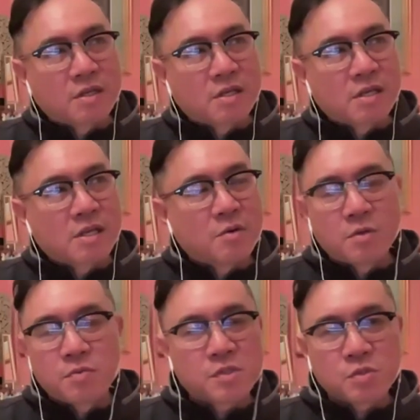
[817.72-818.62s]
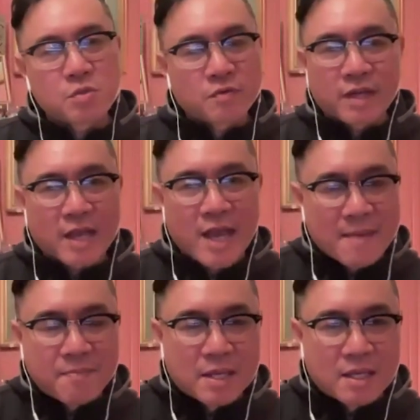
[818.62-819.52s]
you know, it was just sort of like a
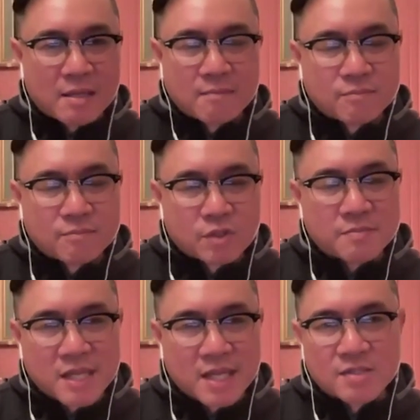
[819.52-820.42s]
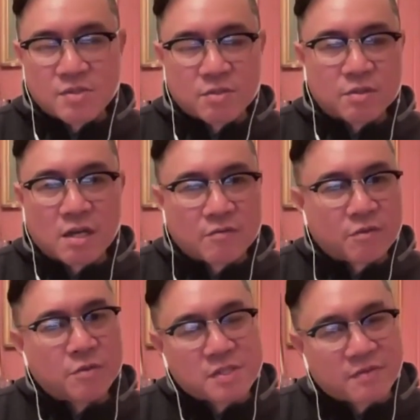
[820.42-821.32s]
happy circumstance or
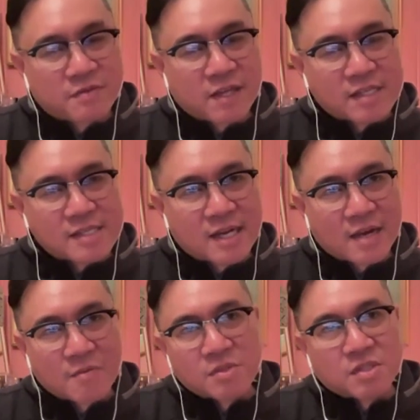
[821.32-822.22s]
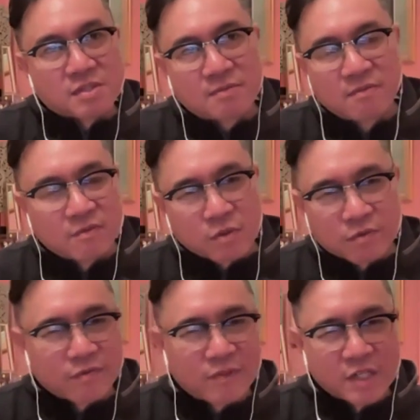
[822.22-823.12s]
confluence of things that I was just sort
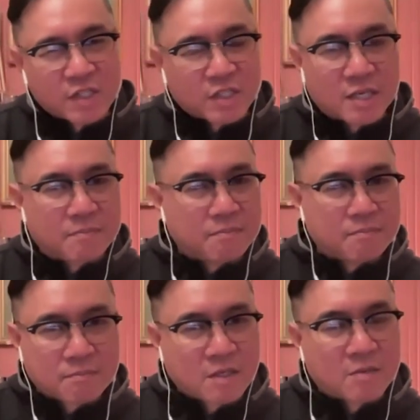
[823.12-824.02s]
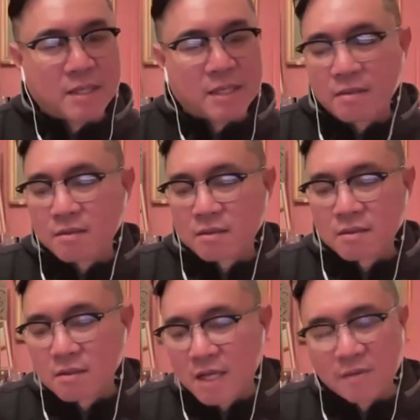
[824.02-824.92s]
of finishing up, you know, my
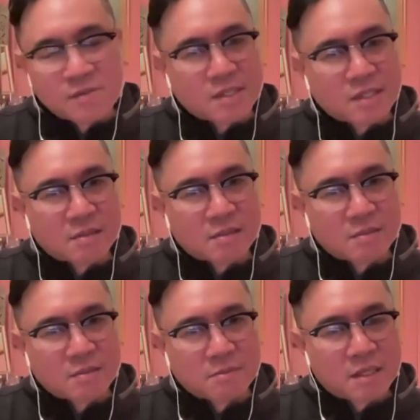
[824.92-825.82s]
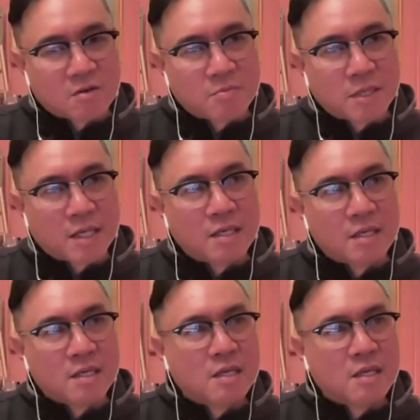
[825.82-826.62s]
counseling and, and therapy.